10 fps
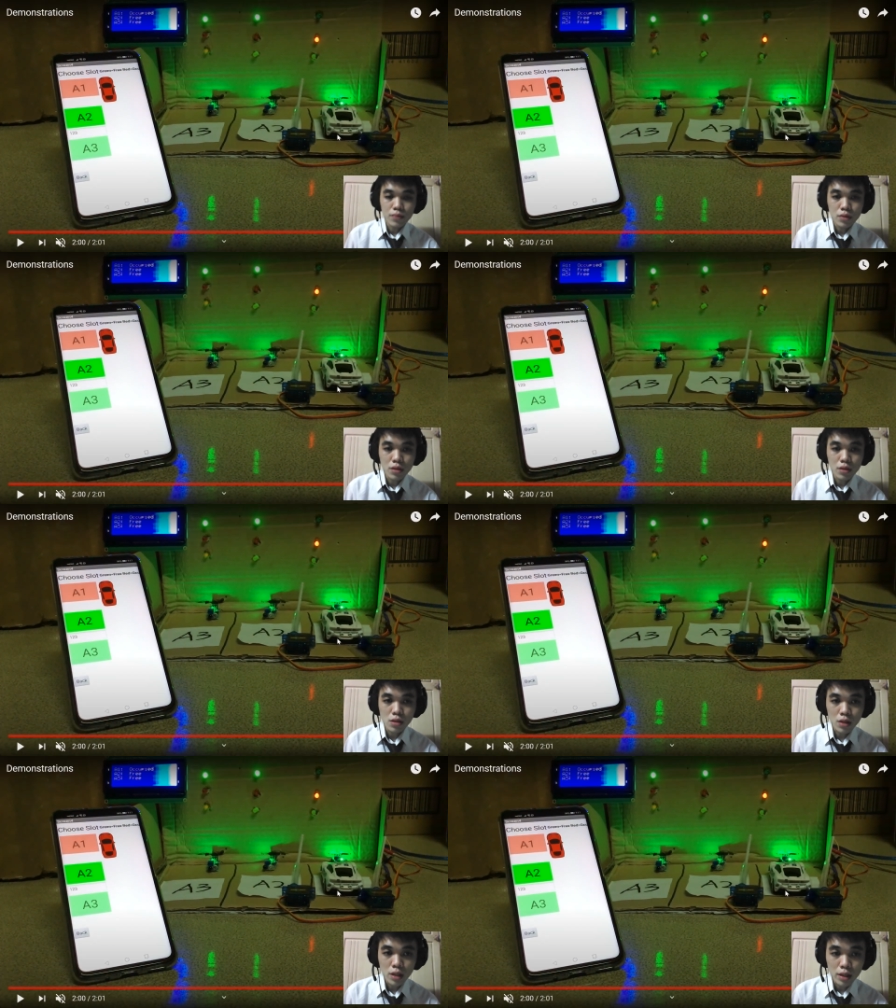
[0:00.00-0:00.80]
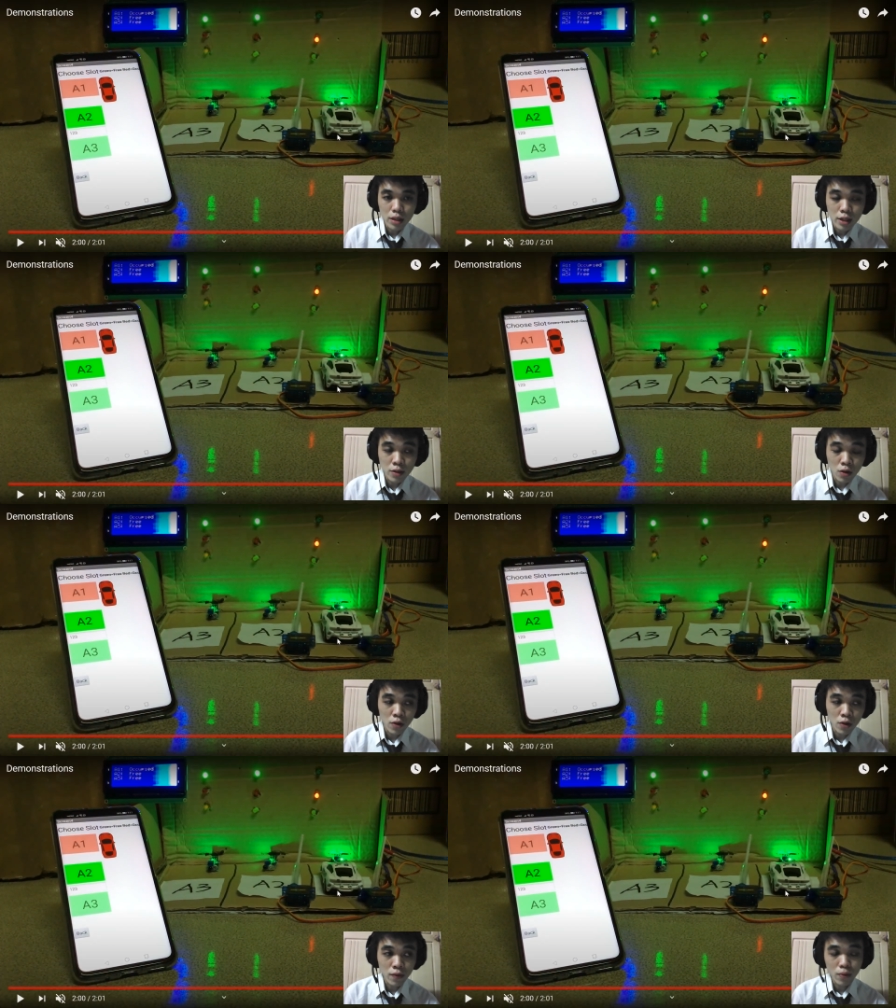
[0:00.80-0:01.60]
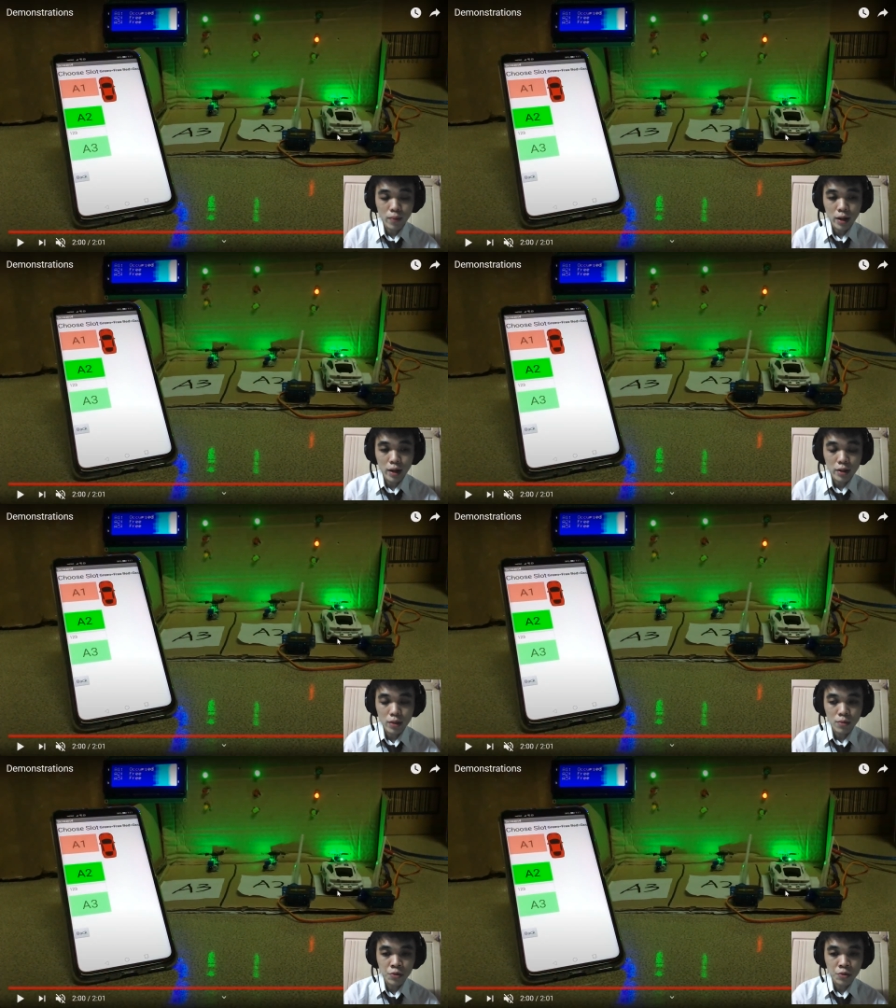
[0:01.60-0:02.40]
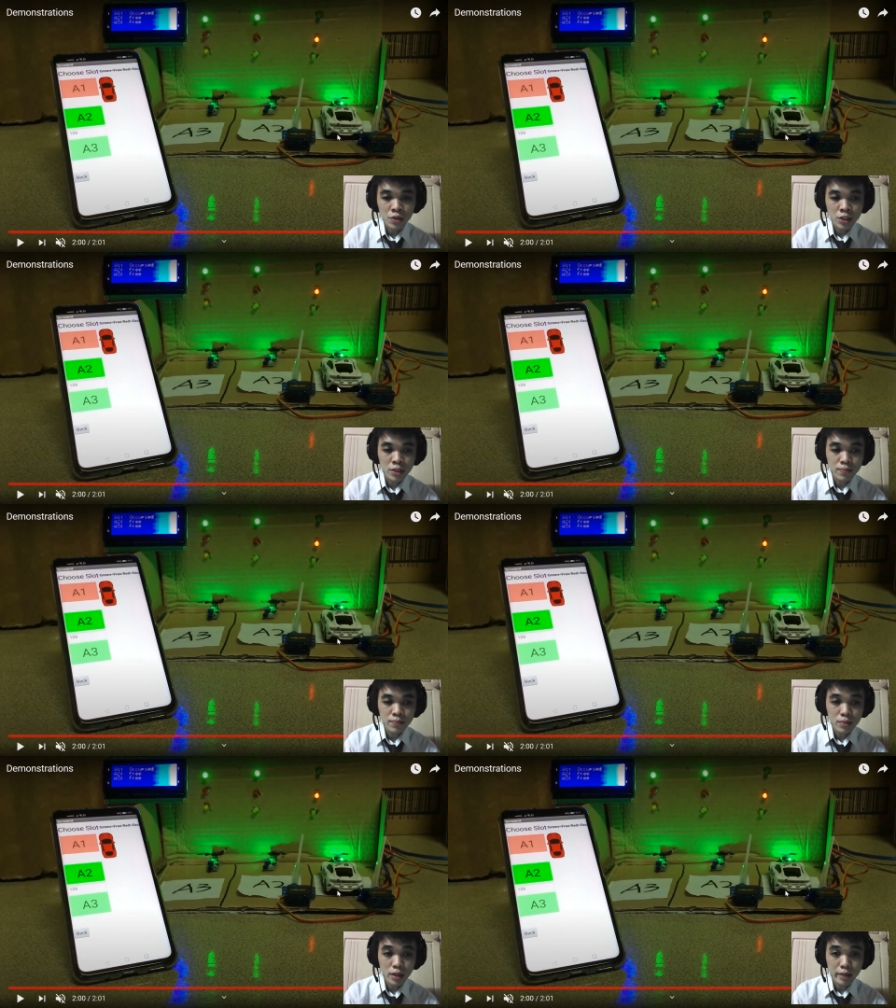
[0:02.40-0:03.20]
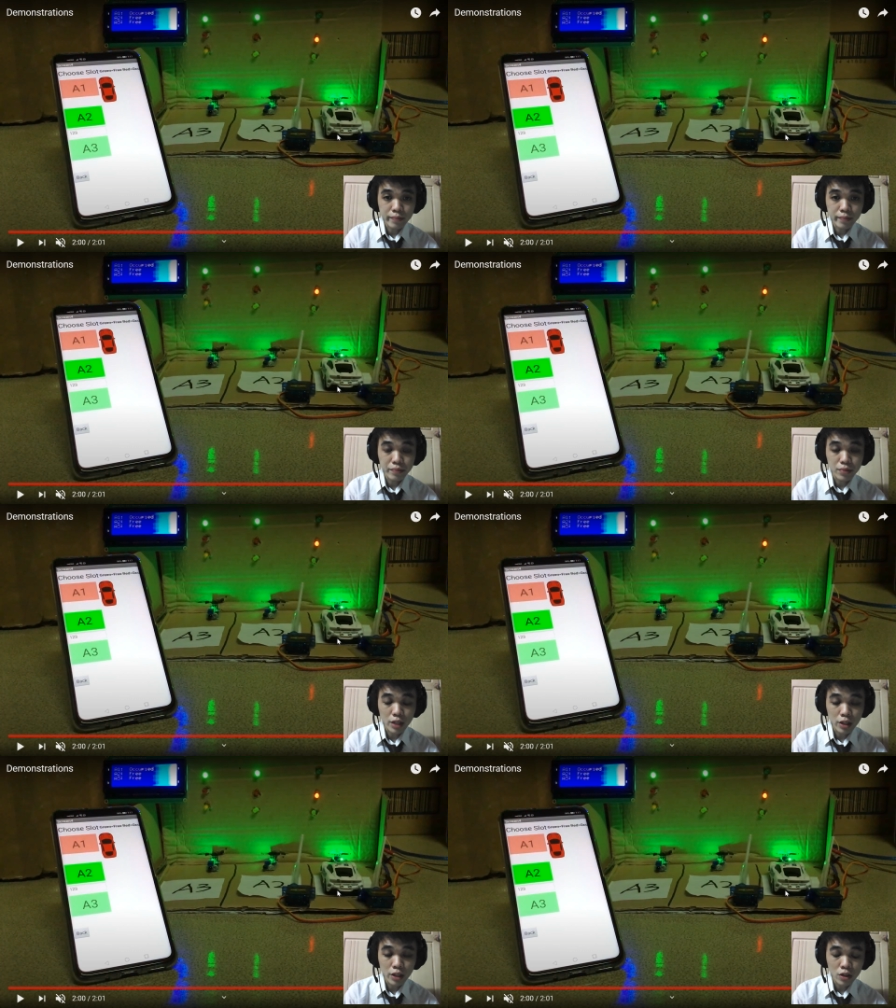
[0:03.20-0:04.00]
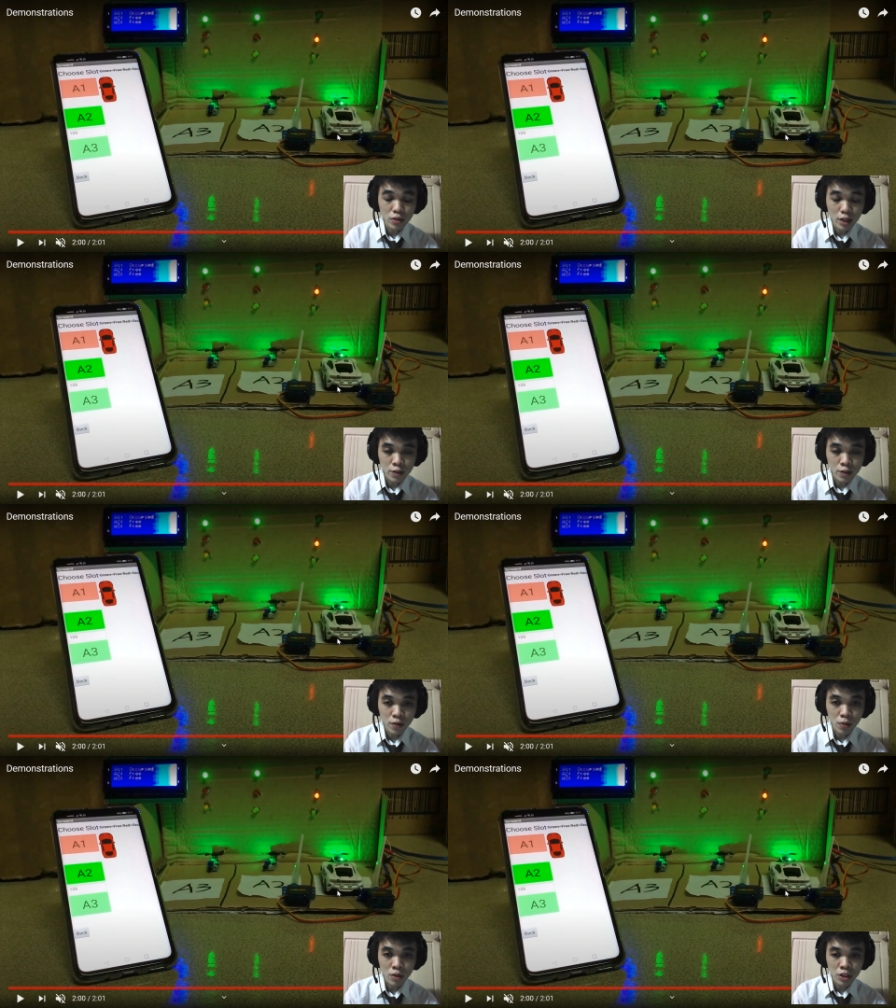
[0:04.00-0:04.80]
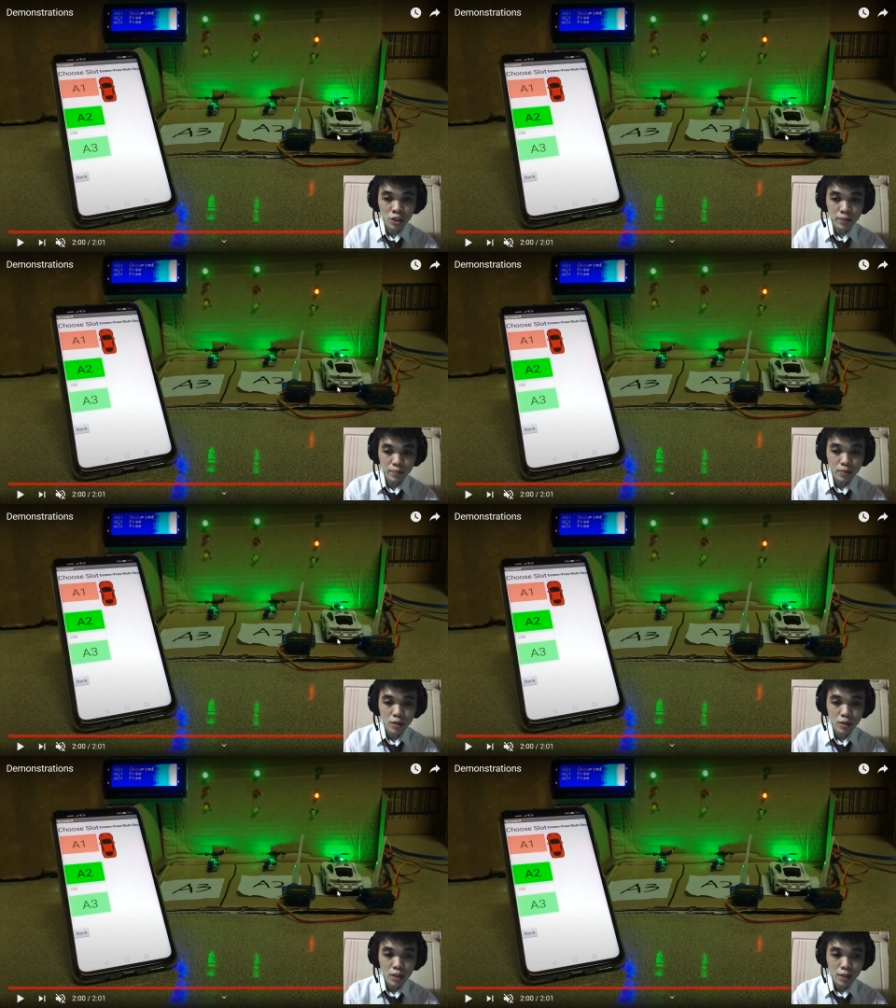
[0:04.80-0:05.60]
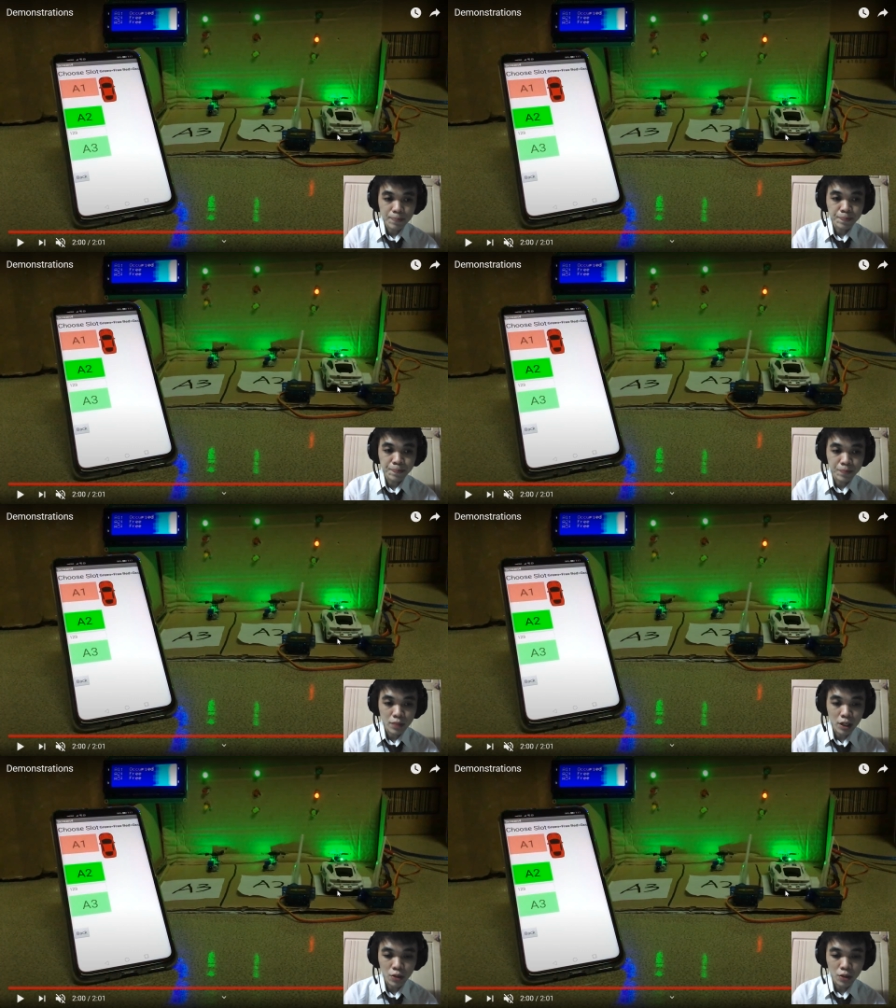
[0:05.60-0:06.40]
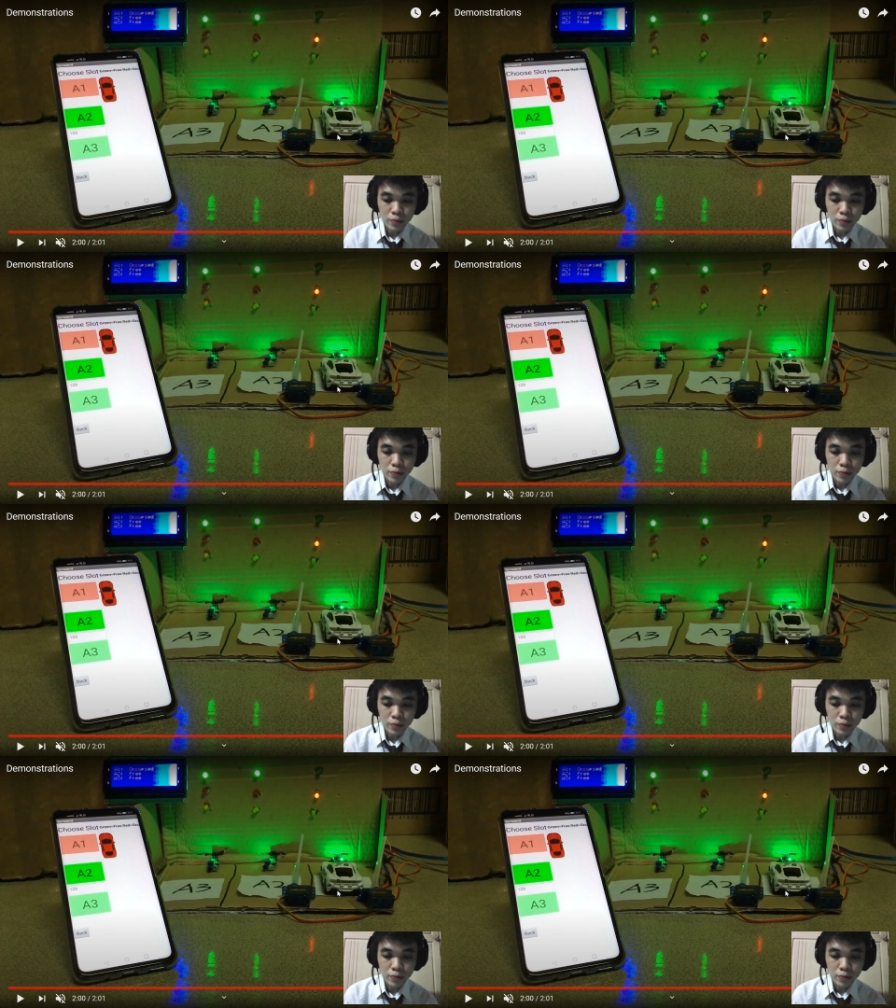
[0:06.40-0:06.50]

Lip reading: okay, that's all for my demonstration, and thanks for watching. Thank you.